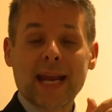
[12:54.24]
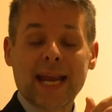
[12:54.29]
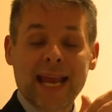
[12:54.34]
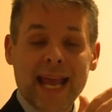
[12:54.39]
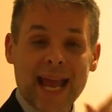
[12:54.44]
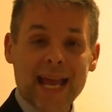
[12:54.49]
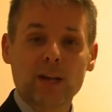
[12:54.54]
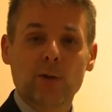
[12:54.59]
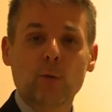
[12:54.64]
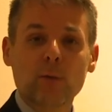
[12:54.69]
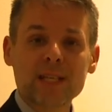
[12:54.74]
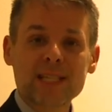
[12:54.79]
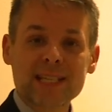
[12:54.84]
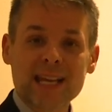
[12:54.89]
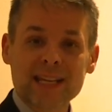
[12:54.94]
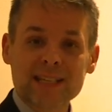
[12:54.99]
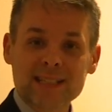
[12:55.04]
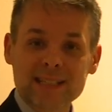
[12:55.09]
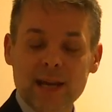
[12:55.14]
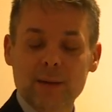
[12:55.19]
can we
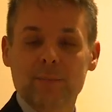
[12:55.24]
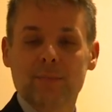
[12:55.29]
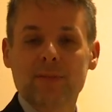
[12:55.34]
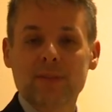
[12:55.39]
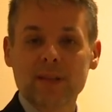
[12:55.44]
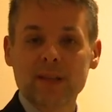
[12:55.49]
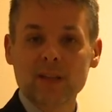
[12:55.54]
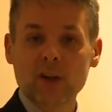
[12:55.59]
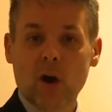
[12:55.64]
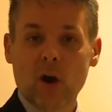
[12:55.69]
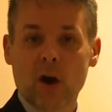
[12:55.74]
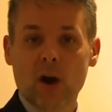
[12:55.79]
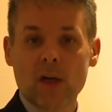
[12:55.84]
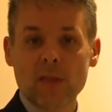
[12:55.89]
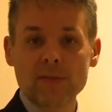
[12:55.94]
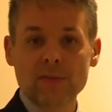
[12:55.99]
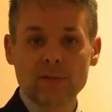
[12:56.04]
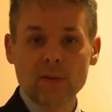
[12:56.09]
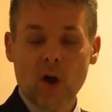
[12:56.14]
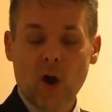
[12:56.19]
say something
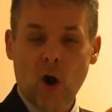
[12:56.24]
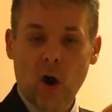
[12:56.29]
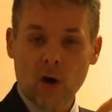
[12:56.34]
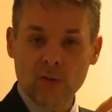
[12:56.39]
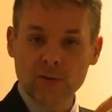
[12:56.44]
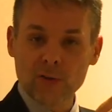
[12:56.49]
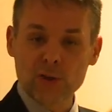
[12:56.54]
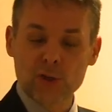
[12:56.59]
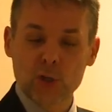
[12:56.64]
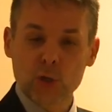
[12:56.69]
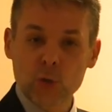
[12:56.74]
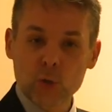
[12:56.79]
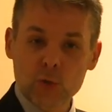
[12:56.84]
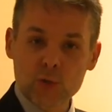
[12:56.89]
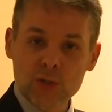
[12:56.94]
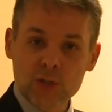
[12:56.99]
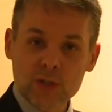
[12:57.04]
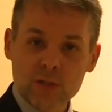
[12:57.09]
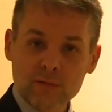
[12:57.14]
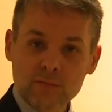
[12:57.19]
on, on the
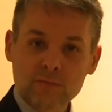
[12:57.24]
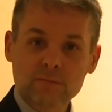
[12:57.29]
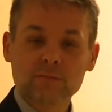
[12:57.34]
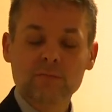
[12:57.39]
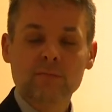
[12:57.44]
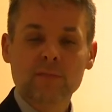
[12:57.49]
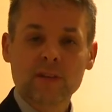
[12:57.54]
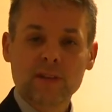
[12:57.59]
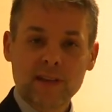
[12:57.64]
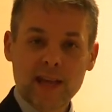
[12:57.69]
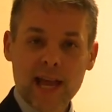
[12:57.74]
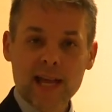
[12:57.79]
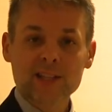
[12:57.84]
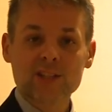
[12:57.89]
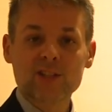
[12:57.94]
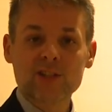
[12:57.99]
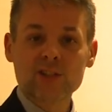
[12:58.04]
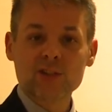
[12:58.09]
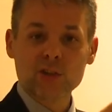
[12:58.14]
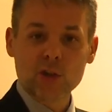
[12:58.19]
Jews?
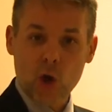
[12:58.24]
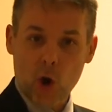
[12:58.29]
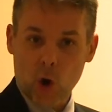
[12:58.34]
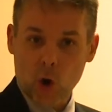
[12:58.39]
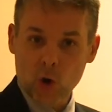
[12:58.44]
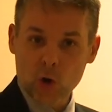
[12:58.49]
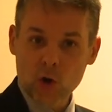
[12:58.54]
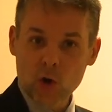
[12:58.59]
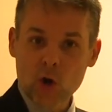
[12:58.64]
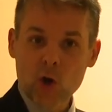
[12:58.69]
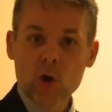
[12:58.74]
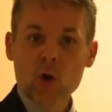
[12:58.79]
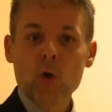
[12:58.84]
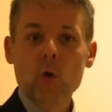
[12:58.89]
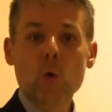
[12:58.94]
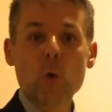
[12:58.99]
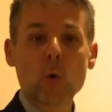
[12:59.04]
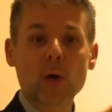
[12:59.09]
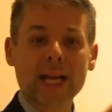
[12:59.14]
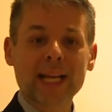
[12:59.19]
Yes, no.
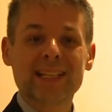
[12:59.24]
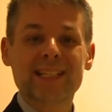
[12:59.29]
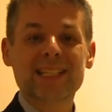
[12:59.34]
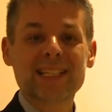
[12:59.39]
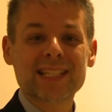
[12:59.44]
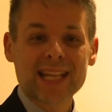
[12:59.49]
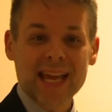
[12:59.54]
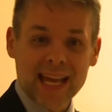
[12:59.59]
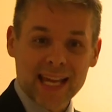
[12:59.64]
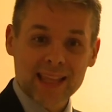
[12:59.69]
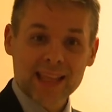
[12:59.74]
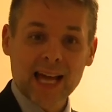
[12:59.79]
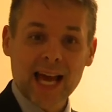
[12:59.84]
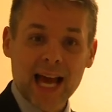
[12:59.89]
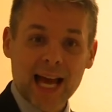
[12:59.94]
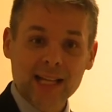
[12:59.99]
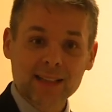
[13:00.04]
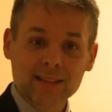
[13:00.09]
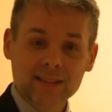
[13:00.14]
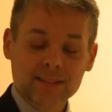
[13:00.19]
Who can say
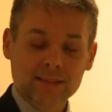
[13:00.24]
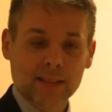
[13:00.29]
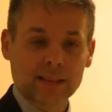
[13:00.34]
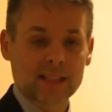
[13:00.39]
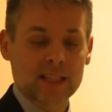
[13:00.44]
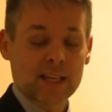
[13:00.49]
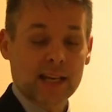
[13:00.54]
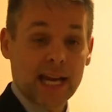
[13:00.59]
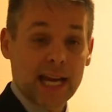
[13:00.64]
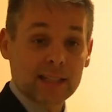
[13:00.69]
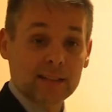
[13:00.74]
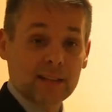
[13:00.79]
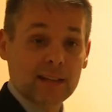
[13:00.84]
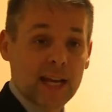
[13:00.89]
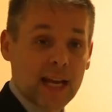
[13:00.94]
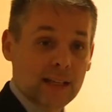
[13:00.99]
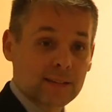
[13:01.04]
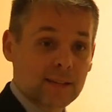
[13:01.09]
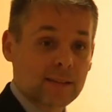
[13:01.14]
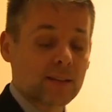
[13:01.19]
that? The
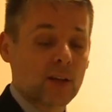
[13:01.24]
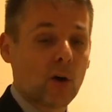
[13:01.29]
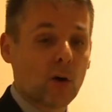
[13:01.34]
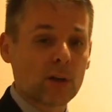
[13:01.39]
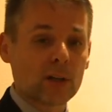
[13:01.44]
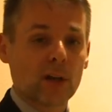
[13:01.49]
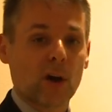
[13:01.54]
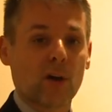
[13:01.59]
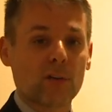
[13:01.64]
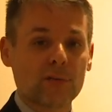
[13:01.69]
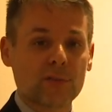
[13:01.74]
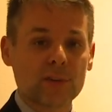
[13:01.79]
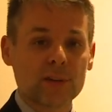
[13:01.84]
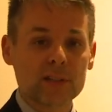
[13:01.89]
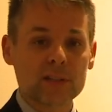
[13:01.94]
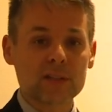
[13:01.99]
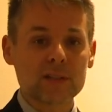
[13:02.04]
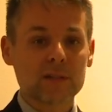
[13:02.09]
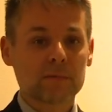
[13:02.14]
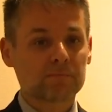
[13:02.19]
Secretariat, the Holy
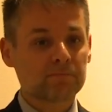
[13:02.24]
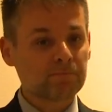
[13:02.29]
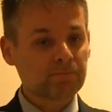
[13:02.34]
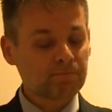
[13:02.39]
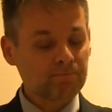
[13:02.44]
Office.